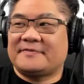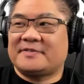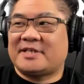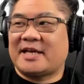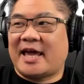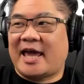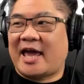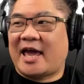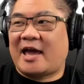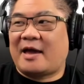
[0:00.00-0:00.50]

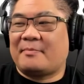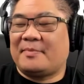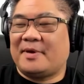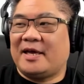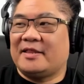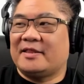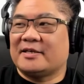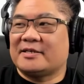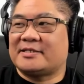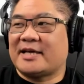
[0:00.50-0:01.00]
TAM
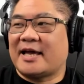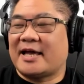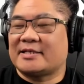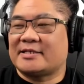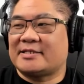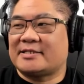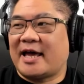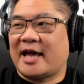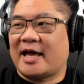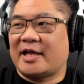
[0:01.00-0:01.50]
in the
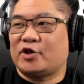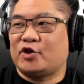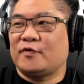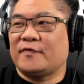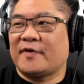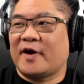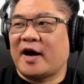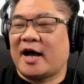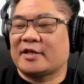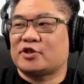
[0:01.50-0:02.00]
sense that
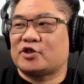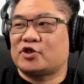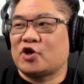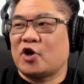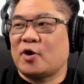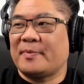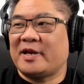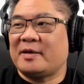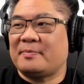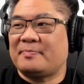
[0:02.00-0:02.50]
you've got
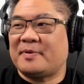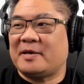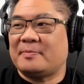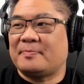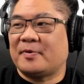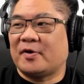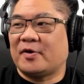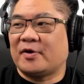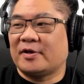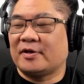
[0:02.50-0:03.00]
so many
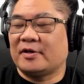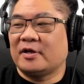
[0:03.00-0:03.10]
people